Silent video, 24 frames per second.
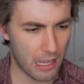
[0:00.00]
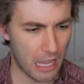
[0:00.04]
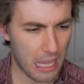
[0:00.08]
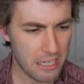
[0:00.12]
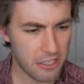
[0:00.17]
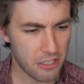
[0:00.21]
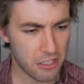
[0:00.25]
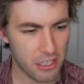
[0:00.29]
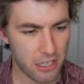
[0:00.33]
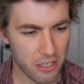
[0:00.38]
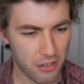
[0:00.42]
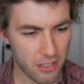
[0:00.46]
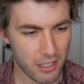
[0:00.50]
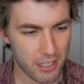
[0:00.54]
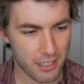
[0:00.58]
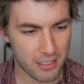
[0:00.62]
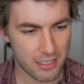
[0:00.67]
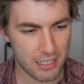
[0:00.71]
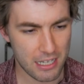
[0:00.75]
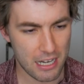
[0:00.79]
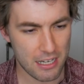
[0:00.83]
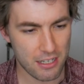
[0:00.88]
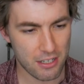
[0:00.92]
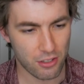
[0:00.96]
Engineering
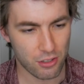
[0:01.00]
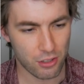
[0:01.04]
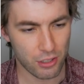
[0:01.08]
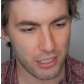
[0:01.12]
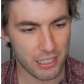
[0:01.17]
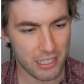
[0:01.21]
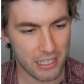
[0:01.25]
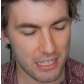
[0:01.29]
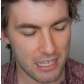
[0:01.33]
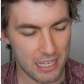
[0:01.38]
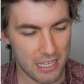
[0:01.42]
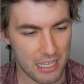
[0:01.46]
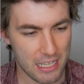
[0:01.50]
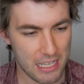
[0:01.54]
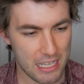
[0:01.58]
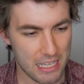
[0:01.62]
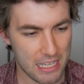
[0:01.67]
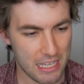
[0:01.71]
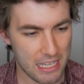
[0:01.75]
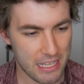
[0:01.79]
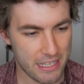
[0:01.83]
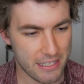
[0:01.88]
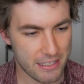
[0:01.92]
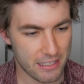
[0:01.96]
technically
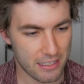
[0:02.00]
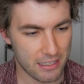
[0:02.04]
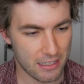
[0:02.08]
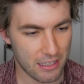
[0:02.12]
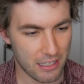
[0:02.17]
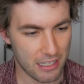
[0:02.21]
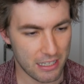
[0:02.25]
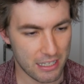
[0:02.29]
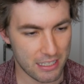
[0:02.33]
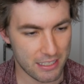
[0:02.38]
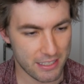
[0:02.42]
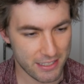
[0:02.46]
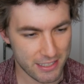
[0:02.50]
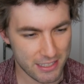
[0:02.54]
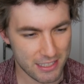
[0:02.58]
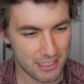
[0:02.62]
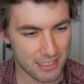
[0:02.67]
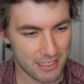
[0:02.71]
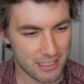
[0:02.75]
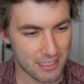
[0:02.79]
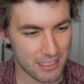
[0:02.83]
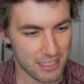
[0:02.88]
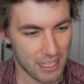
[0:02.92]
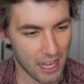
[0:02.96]
isn't like a
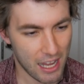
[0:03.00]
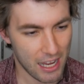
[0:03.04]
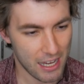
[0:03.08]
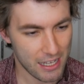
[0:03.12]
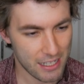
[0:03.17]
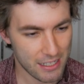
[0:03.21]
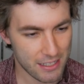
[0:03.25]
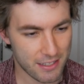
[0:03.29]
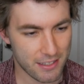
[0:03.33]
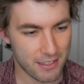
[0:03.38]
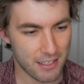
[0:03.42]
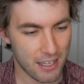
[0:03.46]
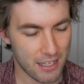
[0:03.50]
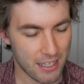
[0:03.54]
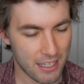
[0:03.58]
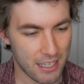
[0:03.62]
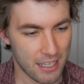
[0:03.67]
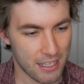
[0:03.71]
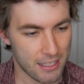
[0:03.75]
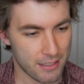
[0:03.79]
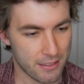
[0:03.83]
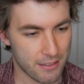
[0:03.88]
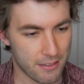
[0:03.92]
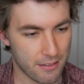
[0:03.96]
science, I
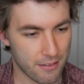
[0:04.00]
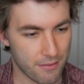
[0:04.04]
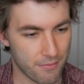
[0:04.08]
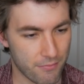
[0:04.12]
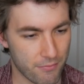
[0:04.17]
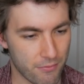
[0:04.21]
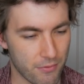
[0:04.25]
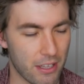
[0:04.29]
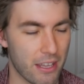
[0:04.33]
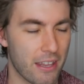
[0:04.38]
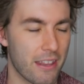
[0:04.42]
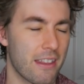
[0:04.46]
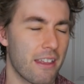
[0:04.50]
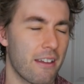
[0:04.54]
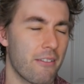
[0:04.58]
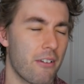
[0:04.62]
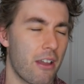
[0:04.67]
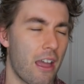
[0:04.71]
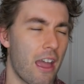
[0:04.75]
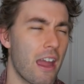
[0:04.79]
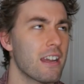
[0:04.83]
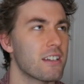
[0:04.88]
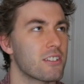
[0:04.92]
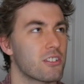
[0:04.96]
guess.
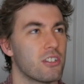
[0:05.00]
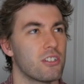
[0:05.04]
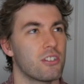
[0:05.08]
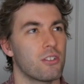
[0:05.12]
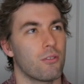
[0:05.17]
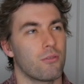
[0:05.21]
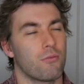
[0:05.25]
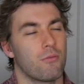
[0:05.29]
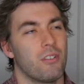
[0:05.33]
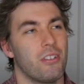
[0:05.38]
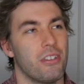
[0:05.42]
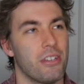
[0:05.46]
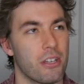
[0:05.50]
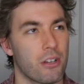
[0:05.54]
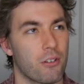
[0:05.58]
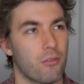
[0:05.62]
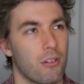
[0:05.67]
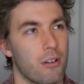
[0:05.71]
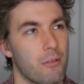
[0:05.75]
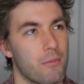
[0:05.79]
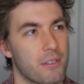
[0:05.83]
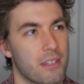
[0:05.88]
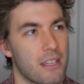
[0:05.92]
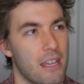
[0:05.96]
I actually don't really
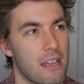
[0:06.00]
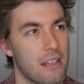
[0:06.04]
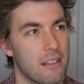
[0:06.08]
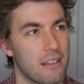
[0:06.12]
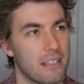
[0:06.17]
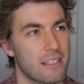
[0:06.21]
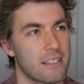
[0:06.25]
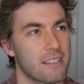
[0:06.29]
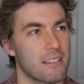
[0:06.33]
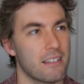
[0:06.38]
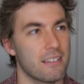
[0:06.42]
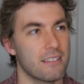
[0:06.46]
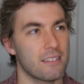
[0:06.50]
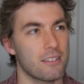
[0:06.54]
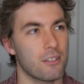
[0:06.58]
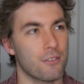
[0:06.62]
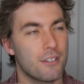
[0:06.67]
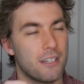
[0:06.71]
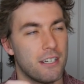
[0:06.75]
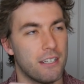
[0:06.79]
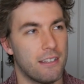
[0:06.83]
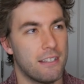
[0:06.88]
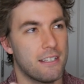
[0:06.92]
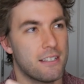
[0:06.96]
agree with that. Let's
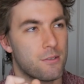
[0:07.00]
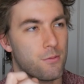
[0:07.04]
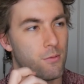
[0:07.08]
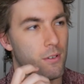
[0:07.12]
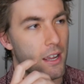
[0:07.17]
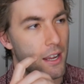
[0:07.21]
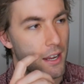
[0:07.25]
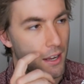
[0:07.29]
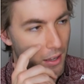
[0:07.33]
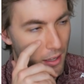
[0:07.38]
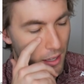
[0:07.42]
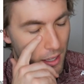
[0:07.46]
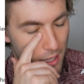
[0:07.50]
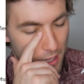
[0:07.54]
look at it this way.